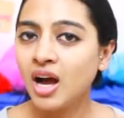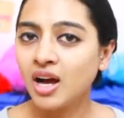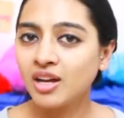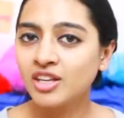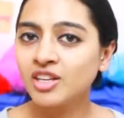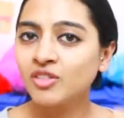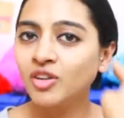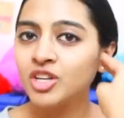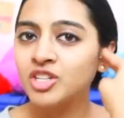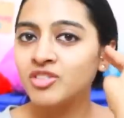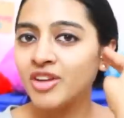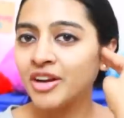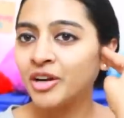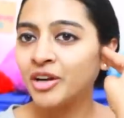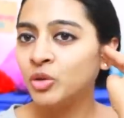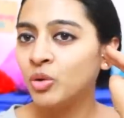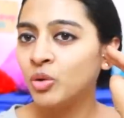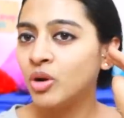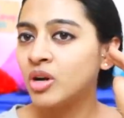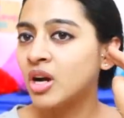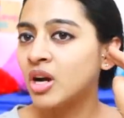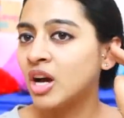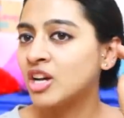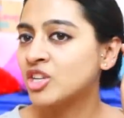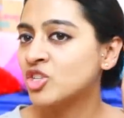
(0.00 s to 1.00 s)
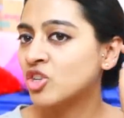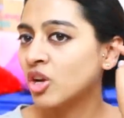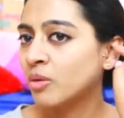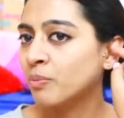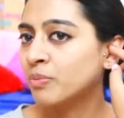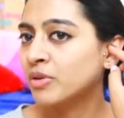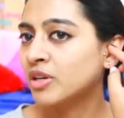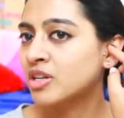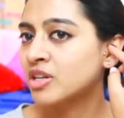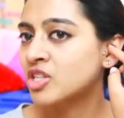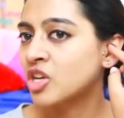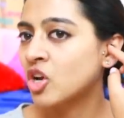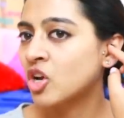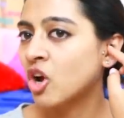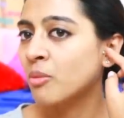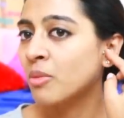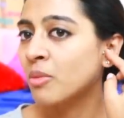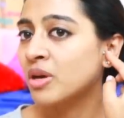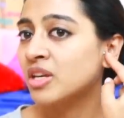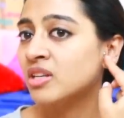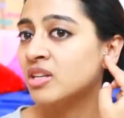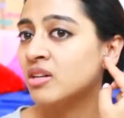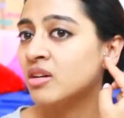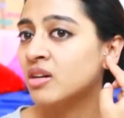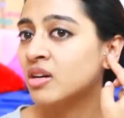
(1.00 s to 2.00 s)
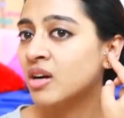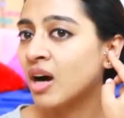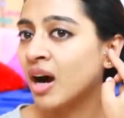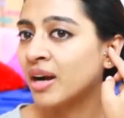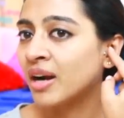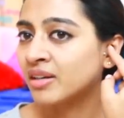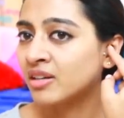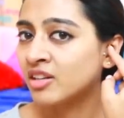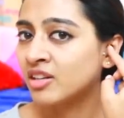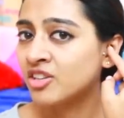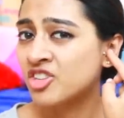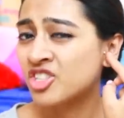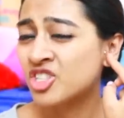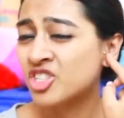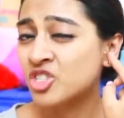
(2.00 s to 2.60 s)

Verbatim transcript: He was trying to do a gunshot piercing on my ear cartilage.